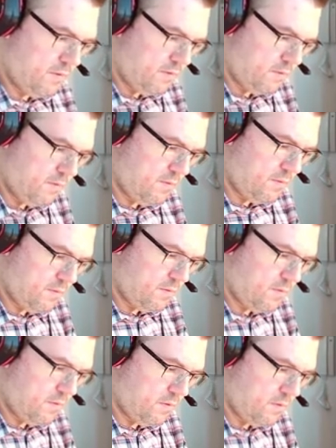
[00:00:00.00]

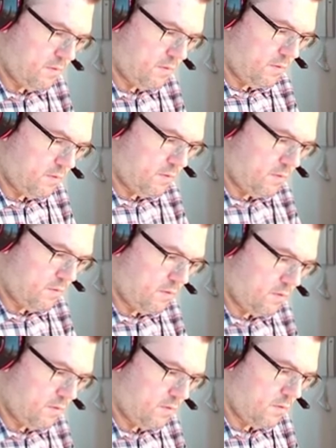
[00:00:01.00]

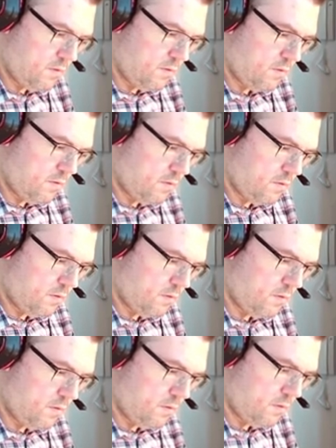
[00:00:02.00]

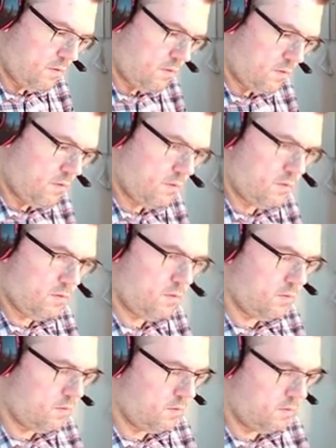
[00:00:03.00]
(no one is talking)